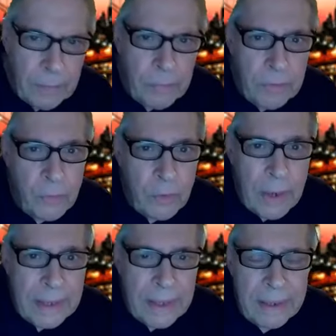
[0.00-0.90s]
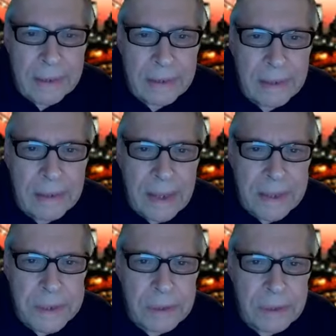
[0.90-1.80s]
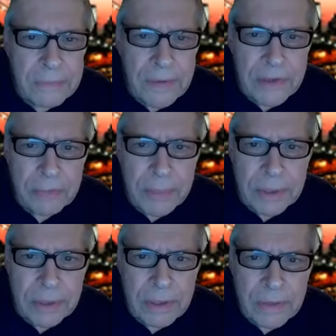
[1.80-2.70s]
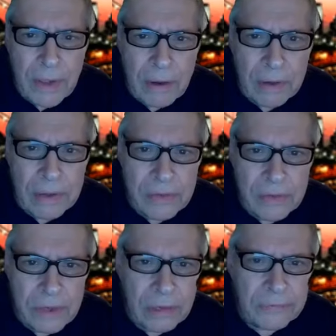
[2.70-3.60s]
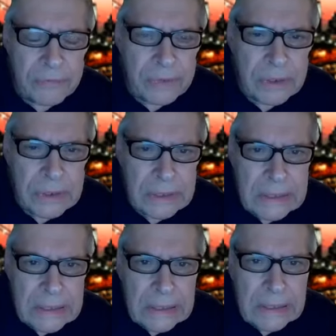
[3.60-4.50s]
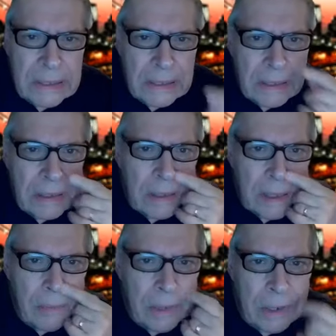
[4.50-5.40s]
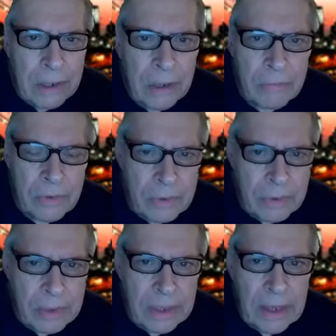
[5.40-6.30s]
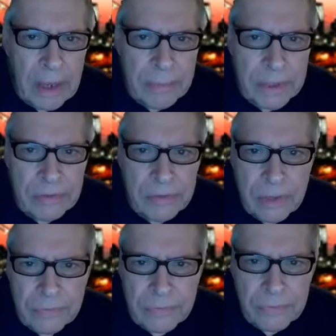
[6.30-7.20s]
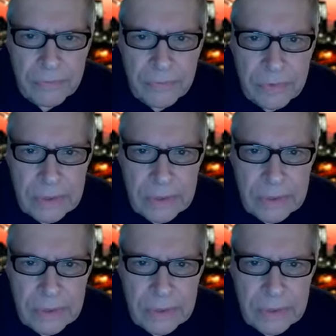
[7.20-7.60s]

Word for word: before I get into the National Investment Authority stuff, I want to cover the cabinet stuff